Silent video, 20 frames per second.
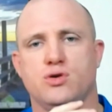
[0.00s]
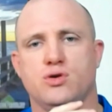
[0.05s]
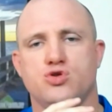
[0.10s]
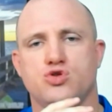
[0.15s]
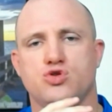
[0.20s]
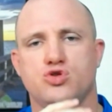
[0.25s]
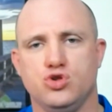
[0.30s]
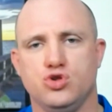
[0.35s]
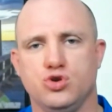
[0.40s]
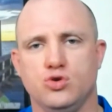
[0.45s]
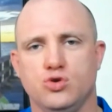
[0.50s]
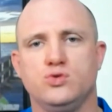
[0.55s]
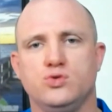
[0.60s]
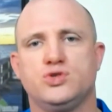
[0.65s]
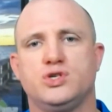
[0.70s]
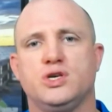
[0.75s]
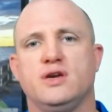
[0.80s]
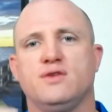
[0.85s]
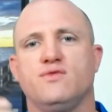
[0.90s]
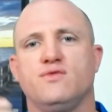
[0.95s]

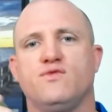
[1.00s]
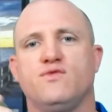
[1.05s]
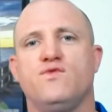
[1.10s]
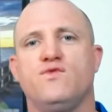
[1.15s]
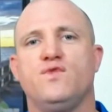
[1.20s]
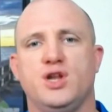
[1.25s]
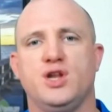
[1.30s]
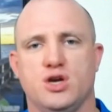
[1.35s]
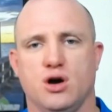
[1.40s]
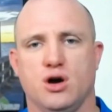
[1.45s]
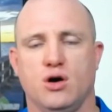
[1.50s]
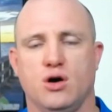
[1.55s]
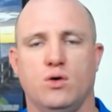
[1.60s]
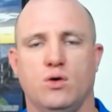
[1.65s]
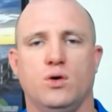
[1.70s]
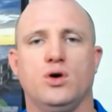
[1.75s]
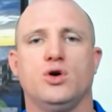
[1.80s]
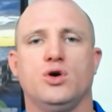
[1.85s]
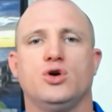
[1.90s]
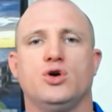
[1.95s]
using video